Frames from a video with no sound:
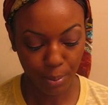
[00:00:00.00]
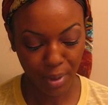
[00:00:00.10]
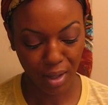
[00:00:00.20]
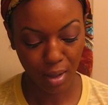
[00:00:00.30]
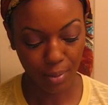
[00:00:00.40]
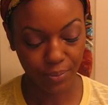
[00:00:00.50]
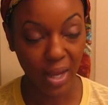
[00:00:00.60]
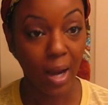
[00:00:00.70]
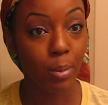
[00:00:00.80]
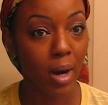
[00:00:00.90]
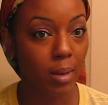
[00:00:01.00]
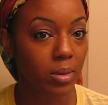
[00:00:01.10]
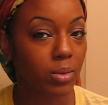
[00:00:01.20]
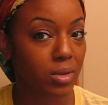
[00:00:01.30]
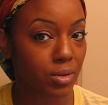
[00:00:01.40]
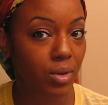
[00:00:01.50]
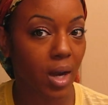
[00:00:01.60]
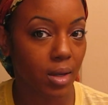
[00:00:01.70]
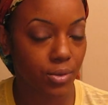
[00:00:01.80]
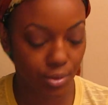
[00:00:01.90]
But um, I probably will do
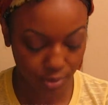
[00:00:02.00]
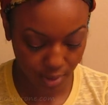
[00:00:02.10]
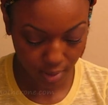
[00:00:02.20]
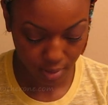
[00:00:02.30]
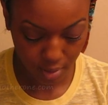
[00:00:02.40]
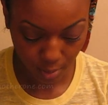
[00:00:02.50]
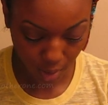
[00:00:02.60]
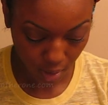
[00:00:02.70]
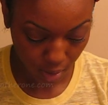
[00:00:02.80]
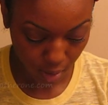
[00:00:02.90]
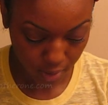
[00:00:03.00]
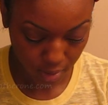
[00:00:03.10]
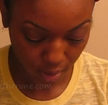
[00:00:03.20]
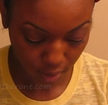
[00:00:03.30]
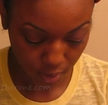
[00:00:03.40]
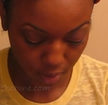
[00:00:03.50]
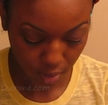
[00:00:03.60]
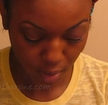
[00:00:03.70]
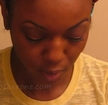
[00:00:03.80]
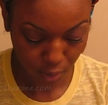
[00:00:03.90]
contouring tomorrow also
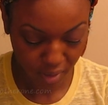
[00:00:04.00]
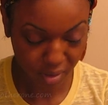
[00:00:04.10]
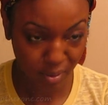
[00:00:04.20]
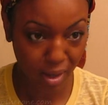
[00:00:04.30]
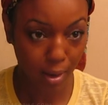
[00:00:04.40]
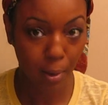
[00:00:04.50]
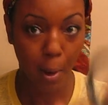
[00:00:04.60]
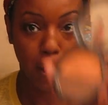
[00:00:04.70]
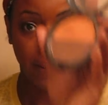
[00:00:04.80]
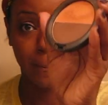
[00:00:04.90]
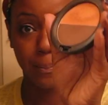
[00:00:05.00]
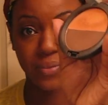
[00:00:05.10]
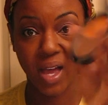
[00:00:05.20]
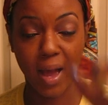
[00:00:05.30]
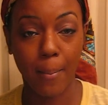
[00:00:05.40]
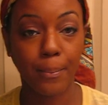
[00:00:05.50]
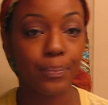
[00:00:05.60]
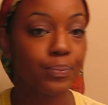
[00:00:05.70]
with my um, that.